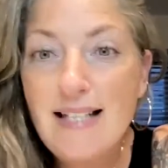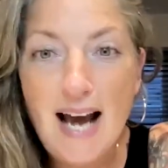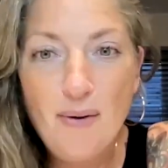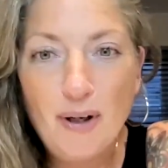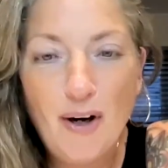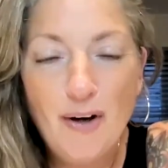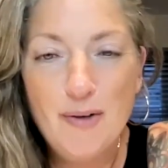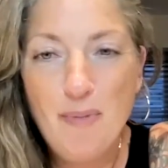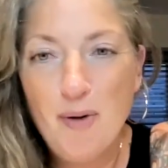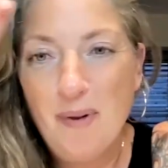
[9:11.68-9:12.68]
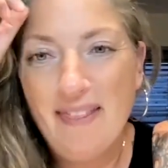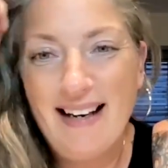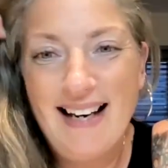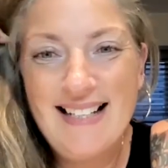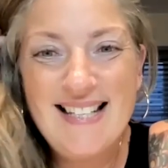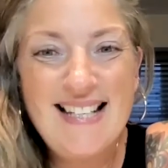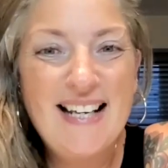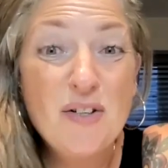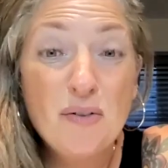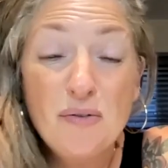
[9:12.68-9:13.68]
tower card moment that led to
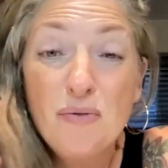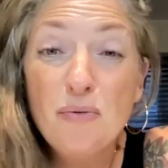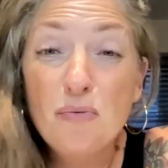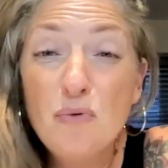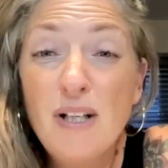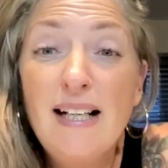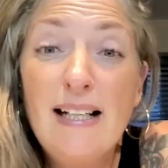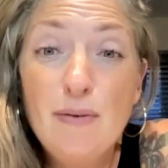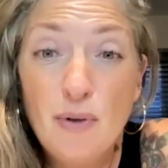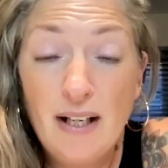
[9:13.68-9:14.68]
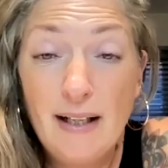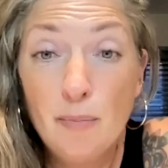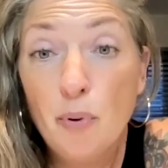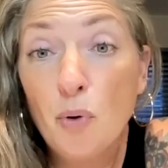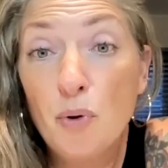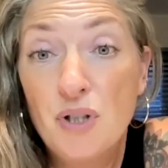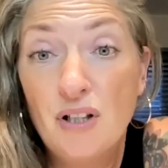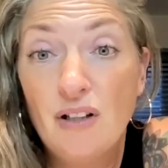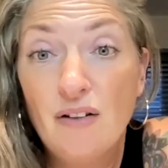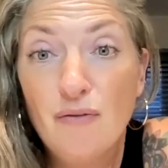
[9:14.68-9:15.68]
the end of really, really
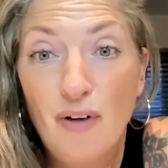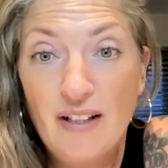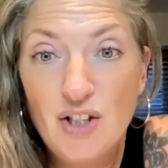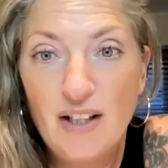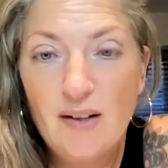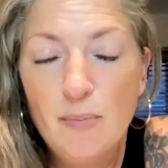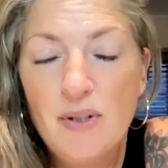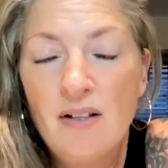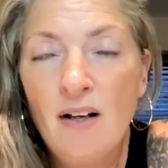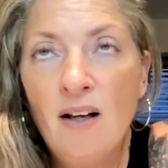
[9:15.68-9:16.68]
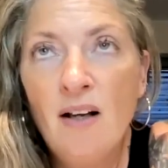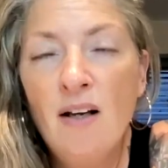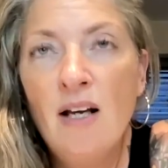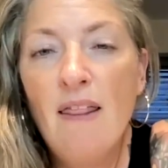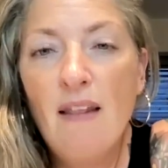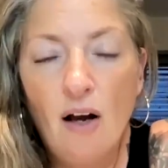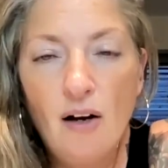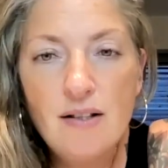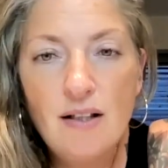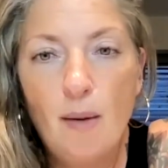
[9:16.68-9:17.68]
important friendships, the
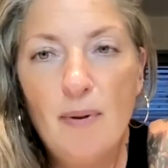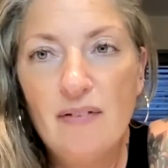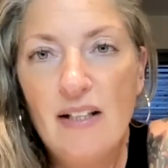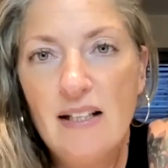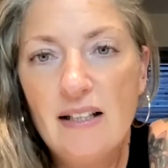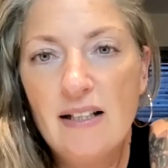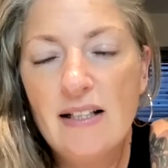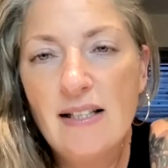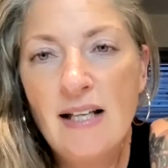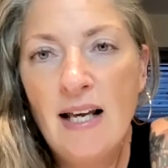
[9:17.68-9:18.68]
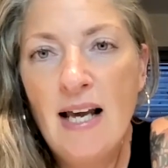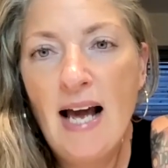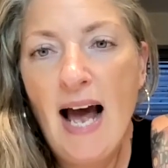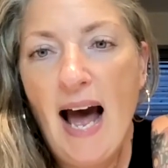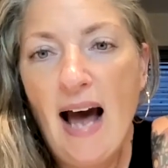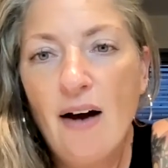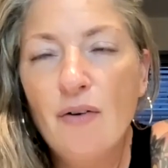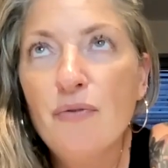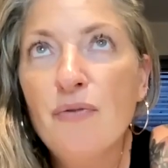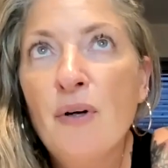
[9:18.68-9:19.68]
last couple of years
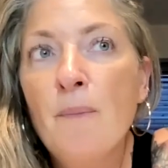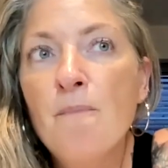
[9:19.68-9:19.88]
have